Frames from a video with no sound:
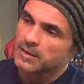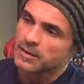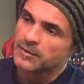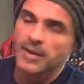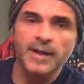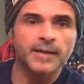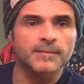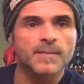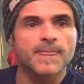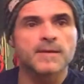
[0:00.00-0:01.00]

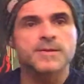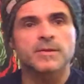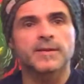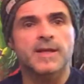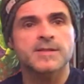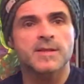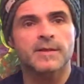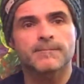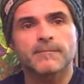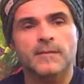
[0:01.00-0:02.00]
Alright. So that's
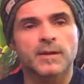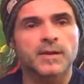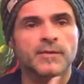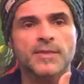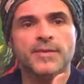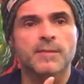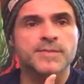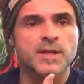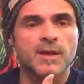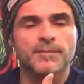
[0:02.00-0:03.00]
it. Give it a
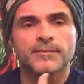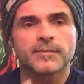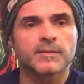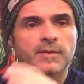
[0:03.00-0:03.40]
thumbs up.